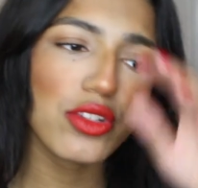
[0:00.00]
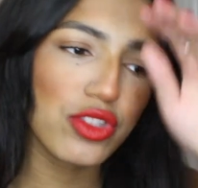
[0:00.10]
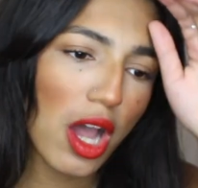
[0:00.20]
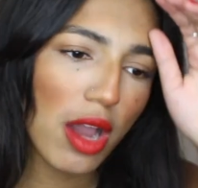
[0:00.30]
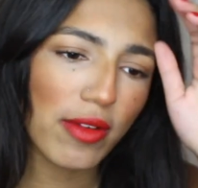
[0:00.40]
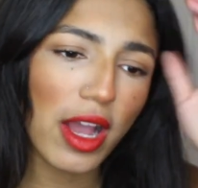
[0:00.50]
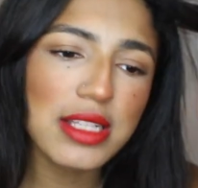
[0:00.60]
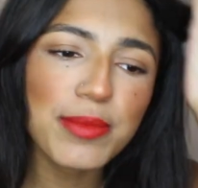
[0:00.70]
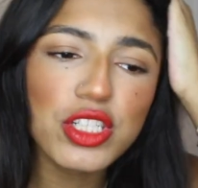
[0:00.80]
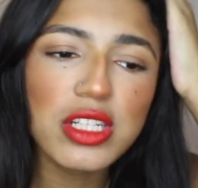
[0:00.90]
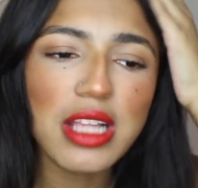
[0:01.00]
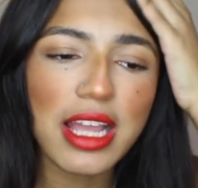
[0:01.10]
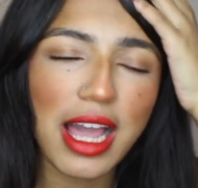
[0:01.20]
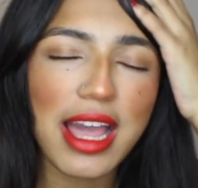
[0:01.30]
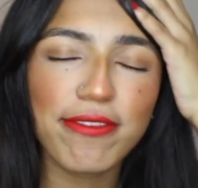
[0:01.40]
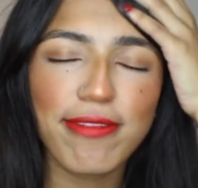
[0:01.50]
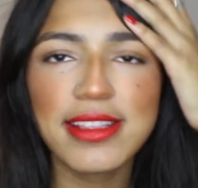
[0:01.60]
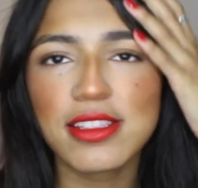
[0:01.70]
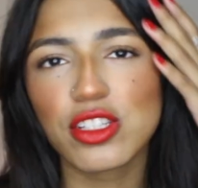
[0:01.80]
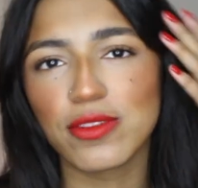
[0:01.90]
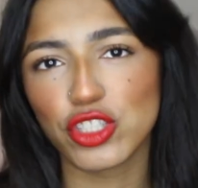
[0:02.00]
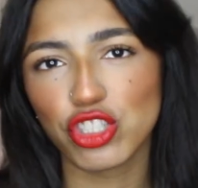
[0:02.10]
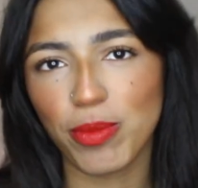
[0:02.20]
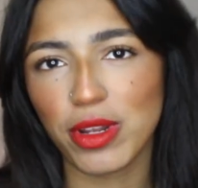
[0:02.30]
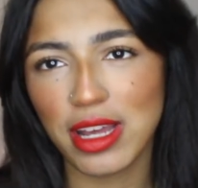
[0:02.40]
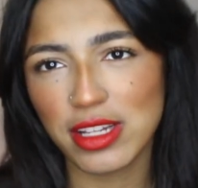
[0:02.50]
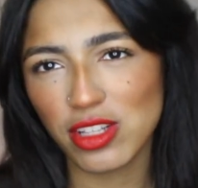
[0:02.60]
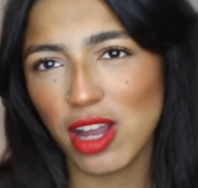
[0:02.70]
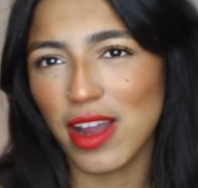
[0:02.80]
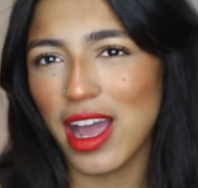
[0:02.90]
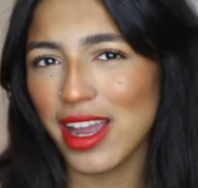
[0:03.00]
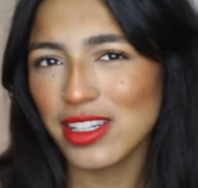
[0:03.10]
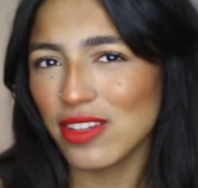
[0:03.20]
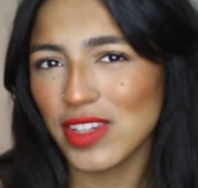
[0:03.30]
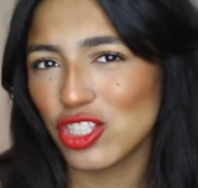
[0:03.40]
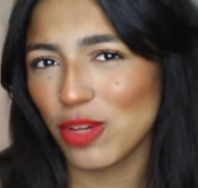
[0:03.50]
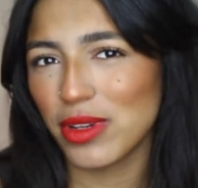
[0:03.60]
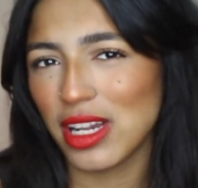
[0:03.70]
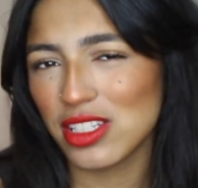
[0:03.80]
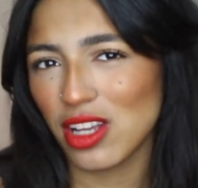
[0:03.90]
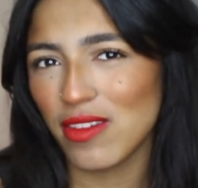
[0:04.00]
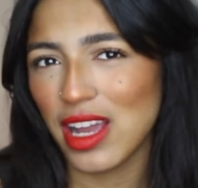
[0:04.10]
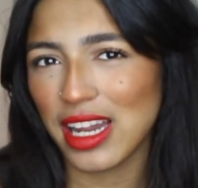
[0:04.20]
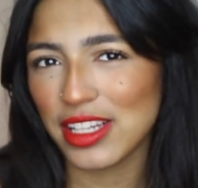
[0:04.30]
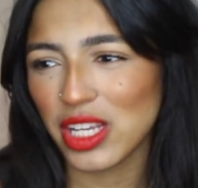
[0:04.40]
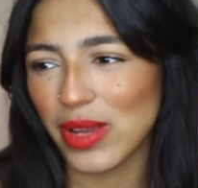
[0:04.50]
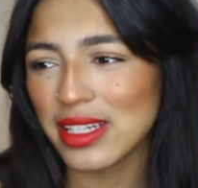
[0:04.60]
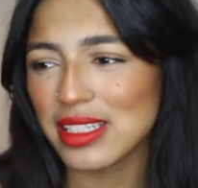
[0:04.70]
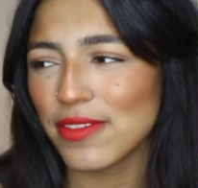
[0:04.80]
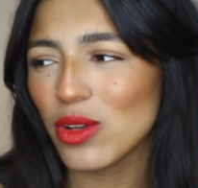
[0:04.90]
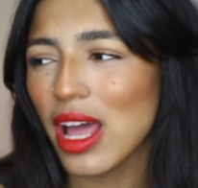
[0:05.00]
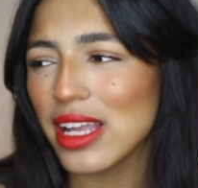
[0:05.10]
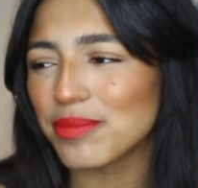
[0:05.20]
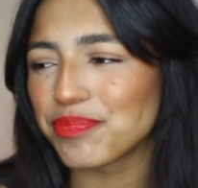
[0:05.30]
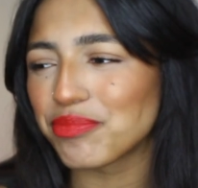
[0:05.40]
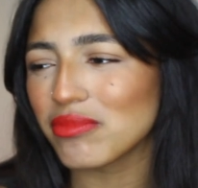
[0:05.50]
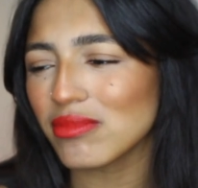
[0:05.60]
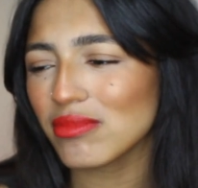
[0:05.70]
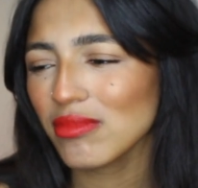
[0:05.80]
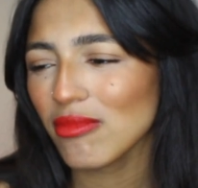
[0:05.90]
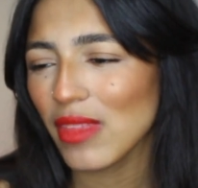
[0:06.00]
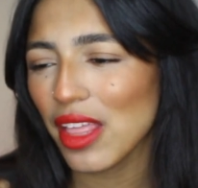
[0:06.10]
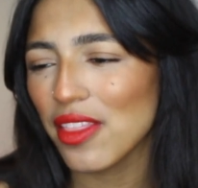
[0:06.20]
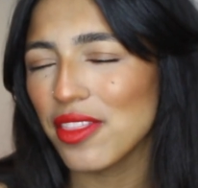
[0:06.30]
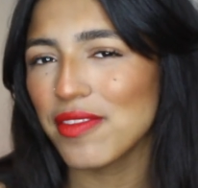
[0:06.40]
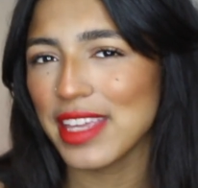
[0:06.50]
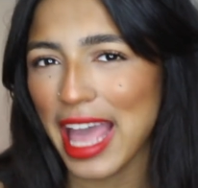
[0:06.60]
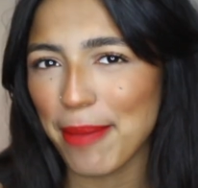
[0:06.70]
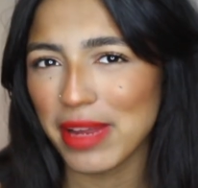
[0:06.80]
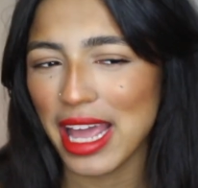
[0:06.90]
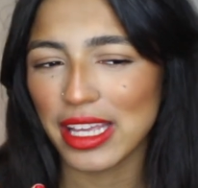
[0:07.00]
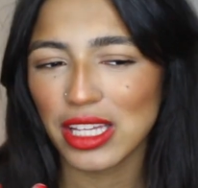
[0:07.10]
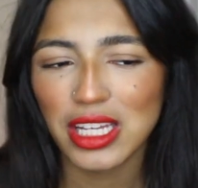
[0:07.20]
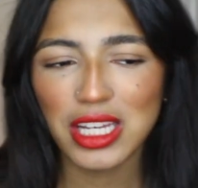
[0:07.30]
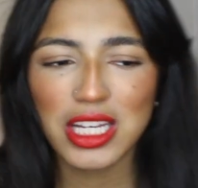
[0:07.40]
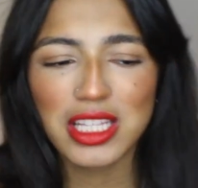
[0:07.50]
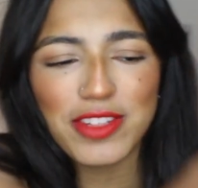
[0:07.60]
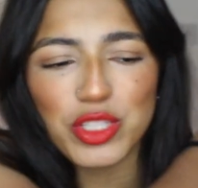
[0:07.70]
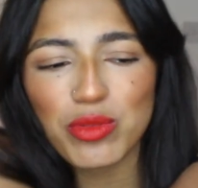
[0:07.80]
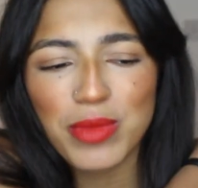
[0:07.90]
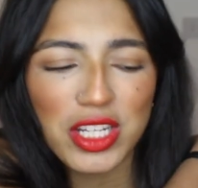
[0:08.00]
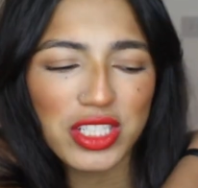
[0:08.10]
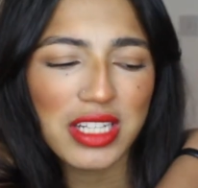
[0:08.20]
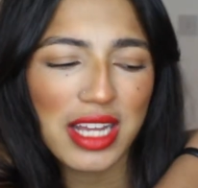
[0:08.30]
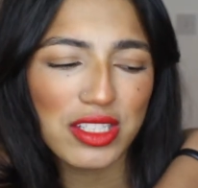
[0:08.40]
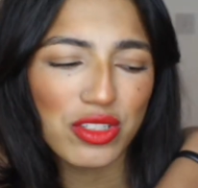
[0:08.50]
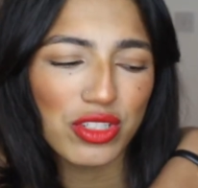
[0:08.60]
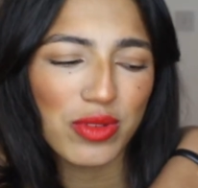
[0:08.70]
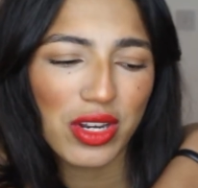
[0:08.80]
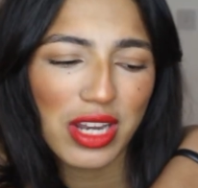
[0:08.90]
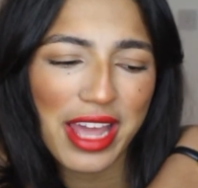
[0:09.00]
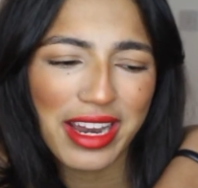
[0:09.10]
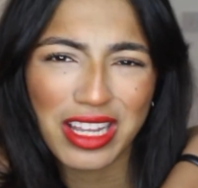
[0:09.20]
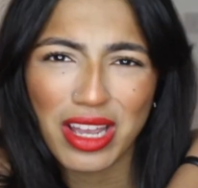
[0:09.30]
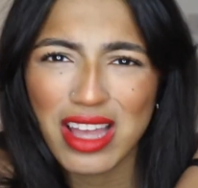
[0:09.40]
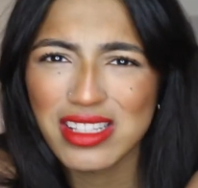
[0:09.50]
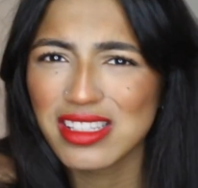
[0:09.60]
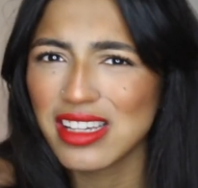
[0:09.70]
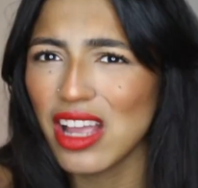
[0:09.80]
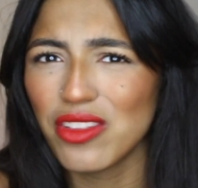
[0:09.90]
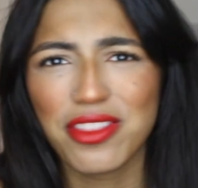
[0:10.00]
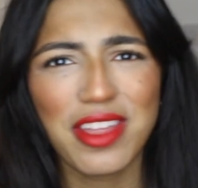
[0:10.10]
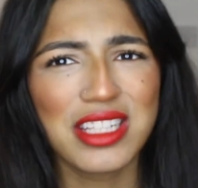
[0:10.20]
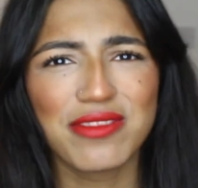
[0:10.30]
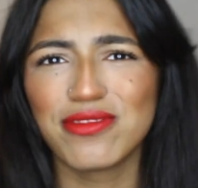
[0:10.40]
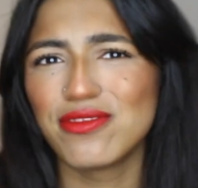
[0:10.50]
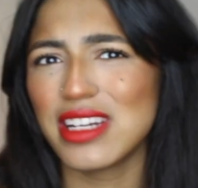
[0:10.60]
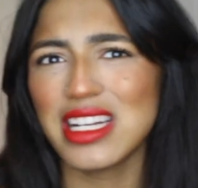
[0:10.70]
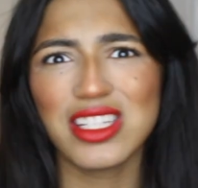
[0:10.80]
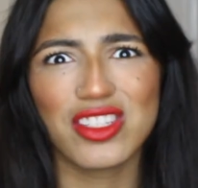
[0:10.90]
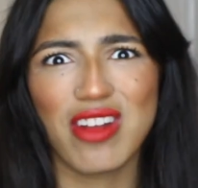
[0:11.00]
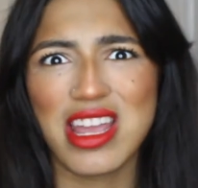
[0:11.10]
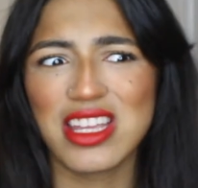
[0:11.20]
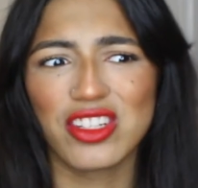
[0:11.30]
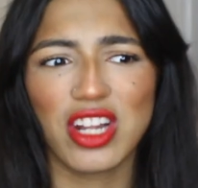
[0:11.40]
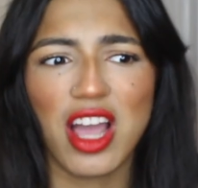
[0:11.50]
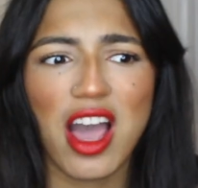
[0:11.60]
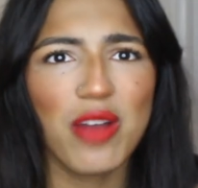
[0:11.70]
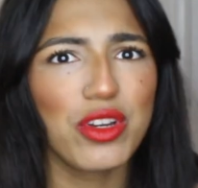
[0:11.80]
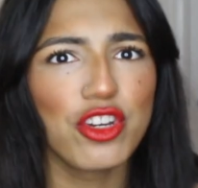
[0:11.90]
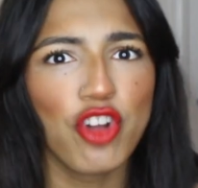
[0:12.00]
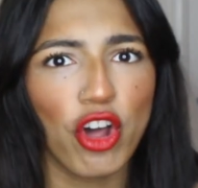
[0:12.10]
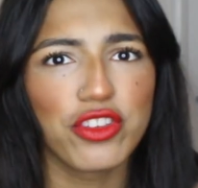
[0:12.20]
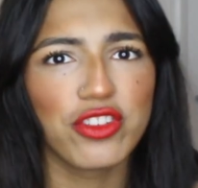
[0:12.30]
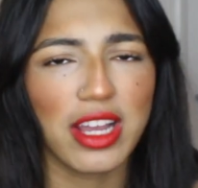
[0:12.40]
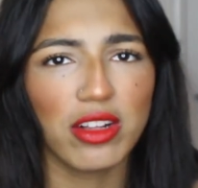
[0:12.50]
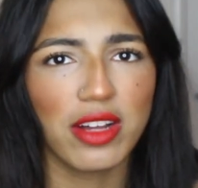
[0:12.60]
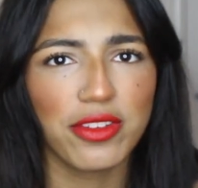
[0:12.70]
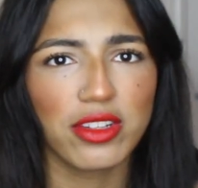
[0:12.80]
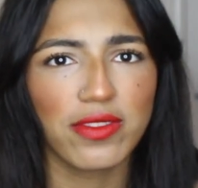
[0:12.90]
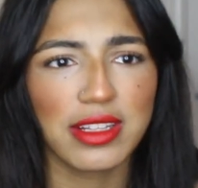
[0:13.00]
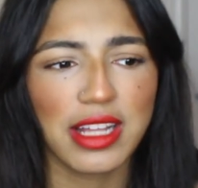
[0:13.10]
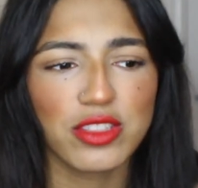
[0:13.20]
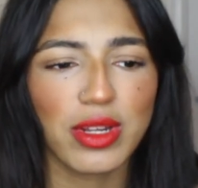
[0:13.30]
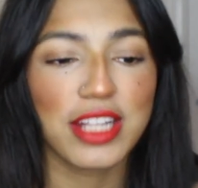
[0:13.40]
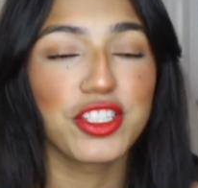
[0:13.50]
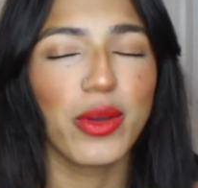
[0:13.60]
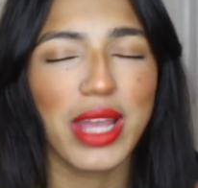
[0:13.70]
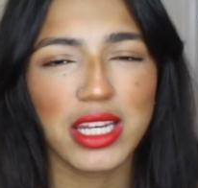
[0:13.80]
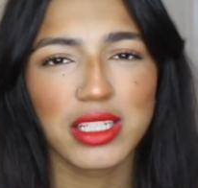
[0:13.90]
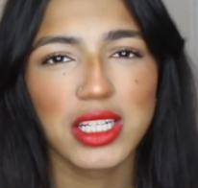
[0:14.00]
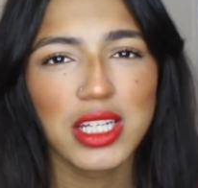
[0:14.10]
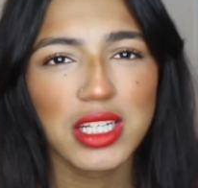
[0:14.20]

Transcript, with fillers: Zara, as much as like I have friends and stuff that shop online at Zara, I don't really shop online at Zara. I like to go in because I feel like the VM, like the visual merchandisers who do it online, like style the things really strange. Like I would not style half the stuff like that. So I like to go in,